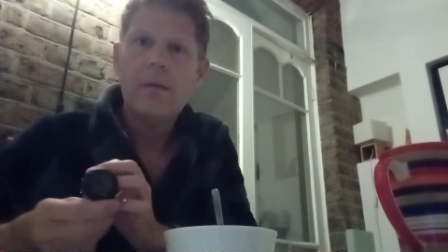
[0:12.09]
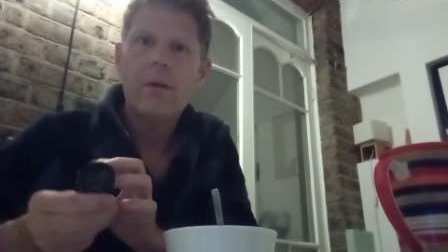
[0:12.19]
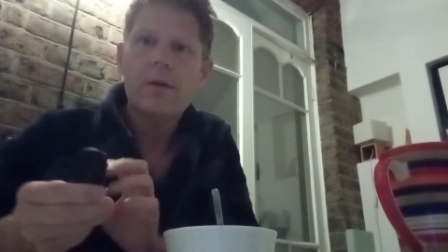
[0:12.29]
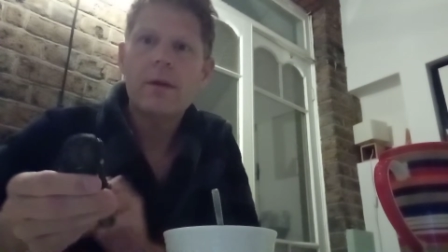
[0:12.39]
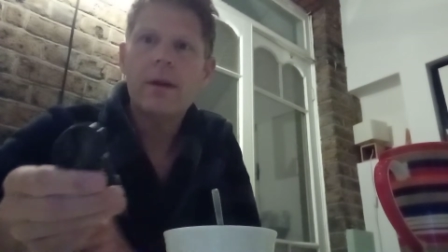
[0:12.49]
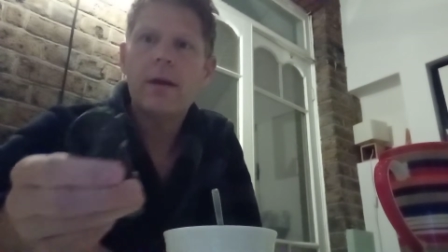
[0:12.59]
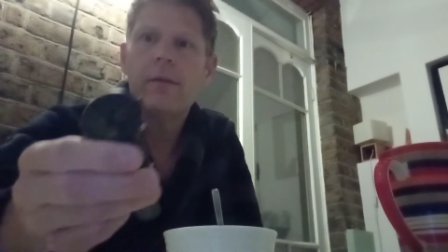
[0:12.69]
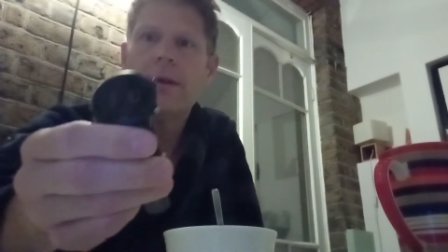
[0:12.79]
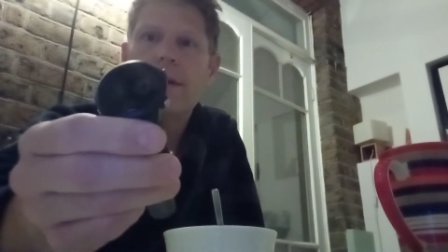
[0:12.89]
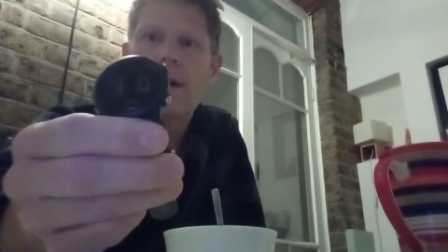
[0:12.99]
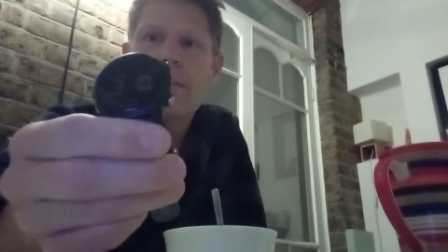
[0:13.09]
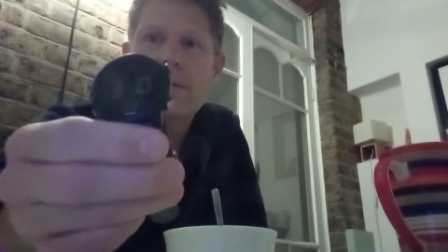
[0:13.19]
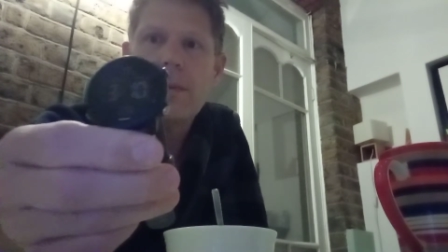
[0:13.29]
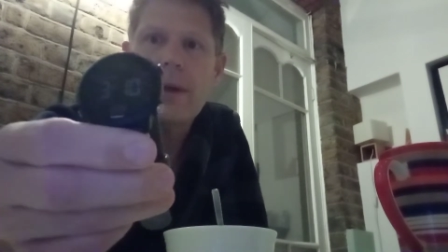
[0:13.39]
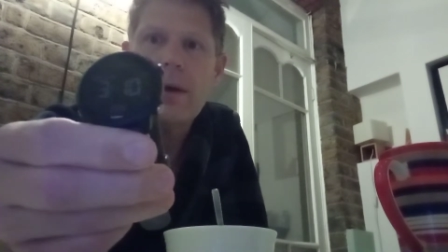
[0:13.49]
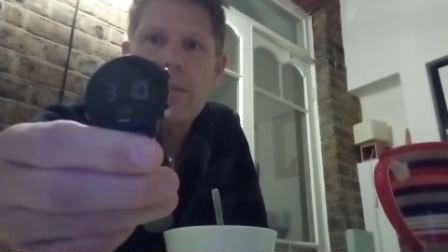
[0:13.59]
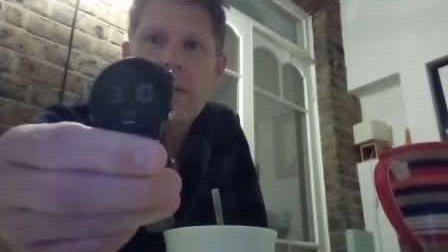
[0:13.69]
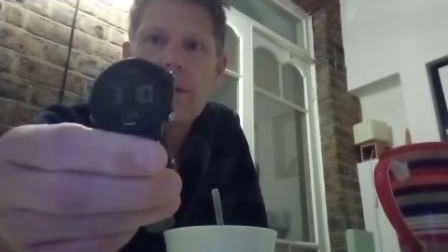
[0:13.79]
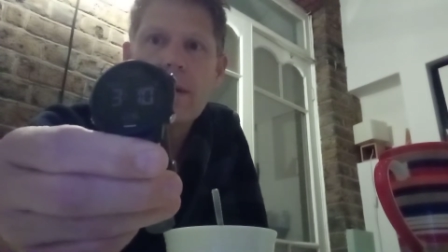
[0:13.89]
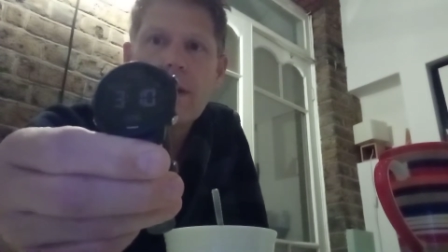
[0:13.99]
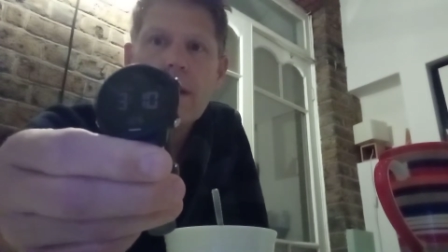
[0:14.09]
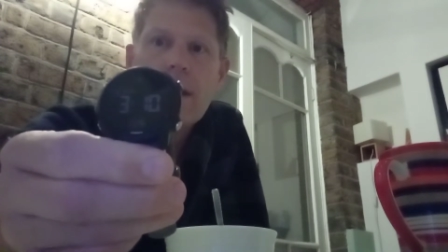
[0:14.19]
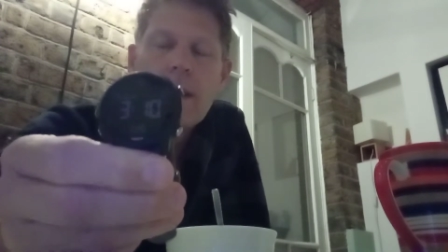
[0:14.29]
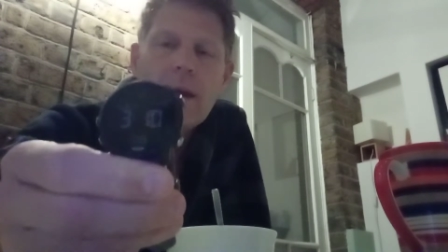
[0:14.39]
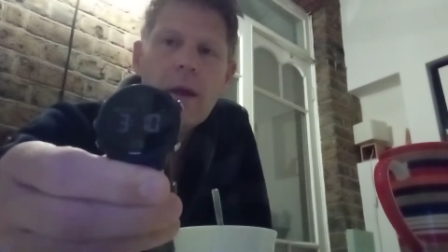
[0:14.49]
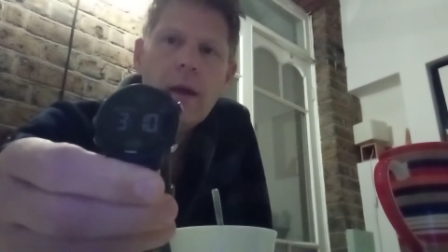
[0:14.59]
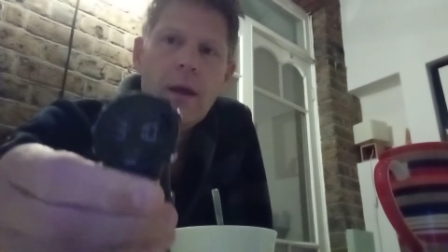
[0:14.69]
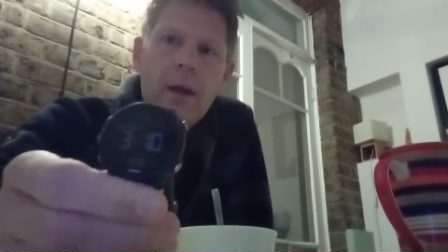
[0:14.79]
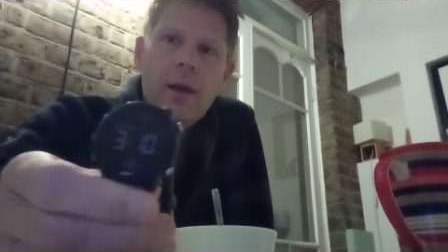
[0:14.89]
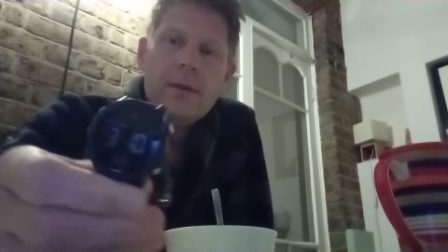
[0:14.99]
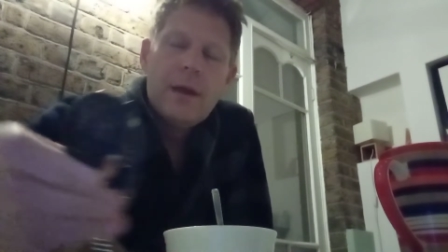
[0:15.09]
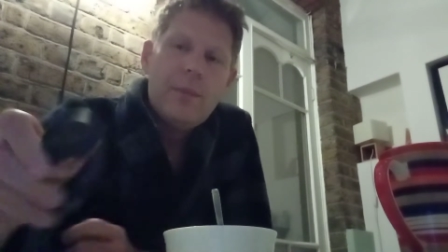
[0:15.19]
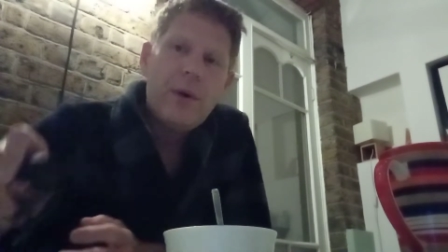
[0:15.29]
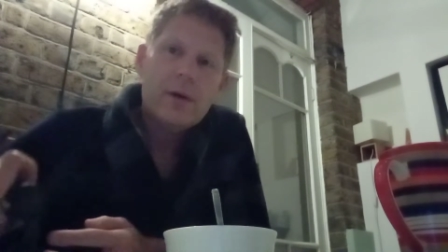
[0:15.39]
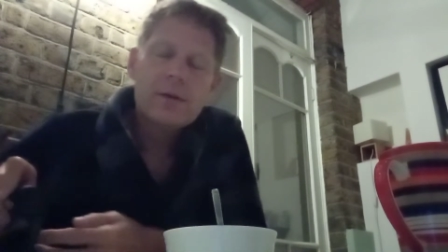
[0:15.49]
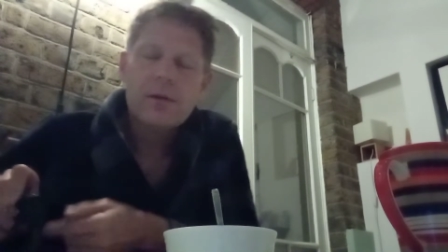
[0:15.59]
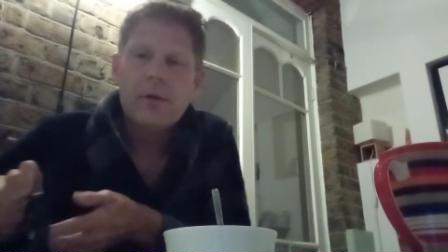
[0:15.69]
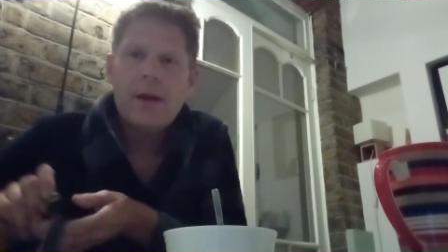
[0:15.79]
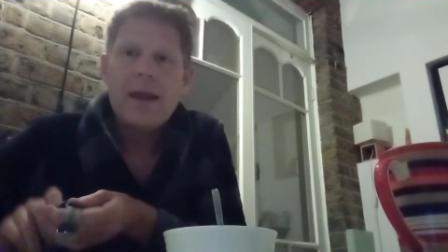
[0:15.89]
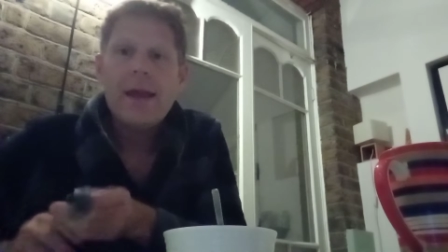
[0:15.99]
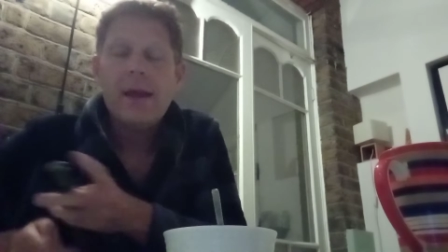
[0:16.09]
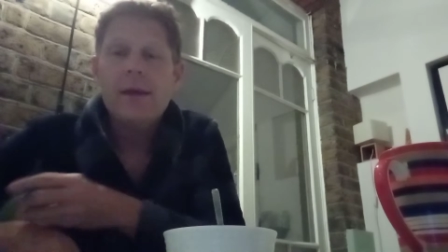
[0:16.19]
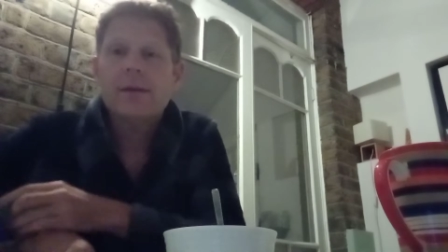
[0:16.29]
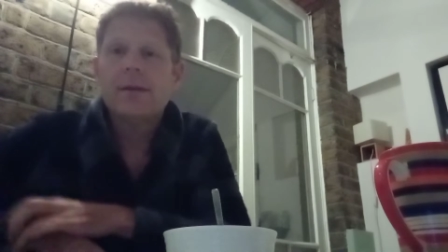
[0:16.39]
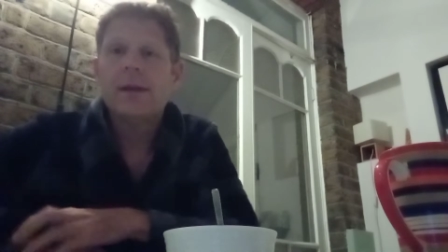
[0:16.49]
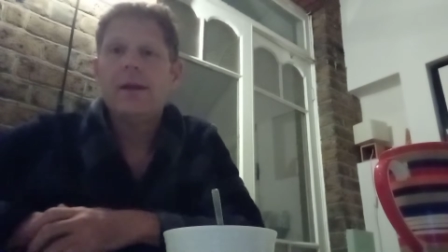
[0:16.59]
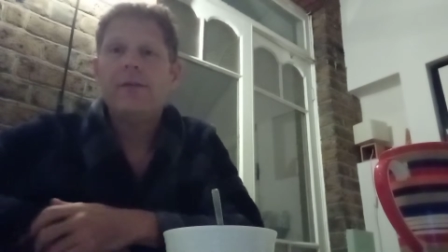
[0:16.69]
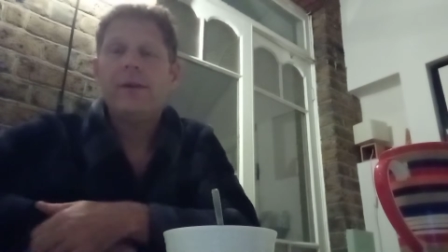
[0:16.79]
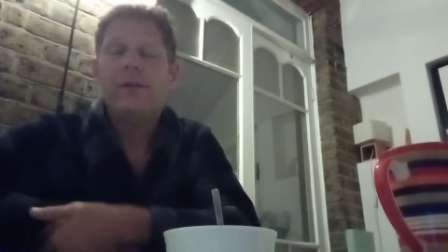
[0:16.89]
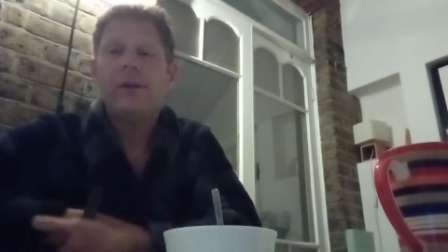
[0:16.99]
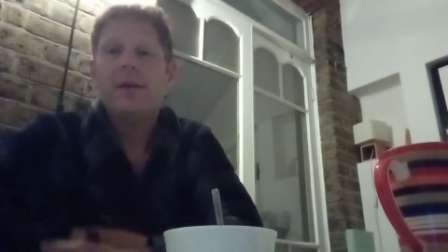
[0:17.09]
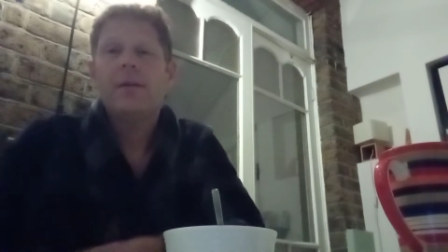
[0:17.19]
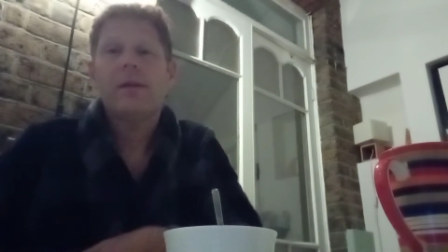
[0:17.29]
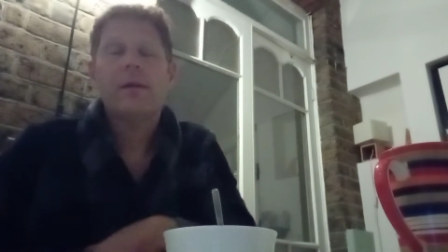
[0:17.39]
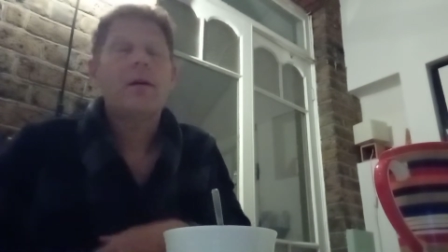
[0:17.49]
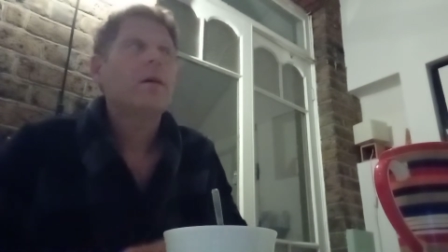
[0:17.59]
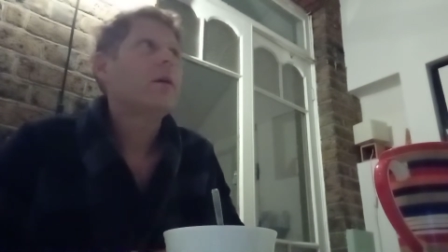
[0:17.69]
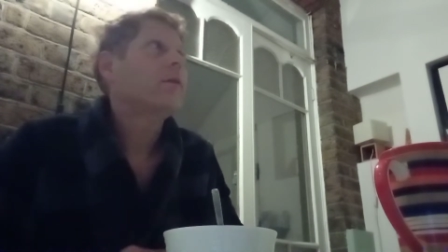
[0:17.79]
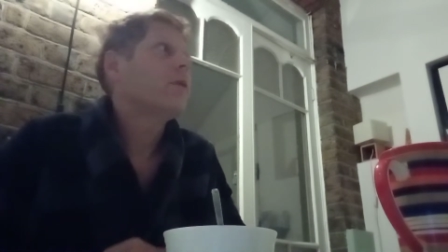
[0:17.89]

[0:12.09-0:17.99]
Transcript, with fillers: What a lovely time to be up. ten past three, it's the fifteenth of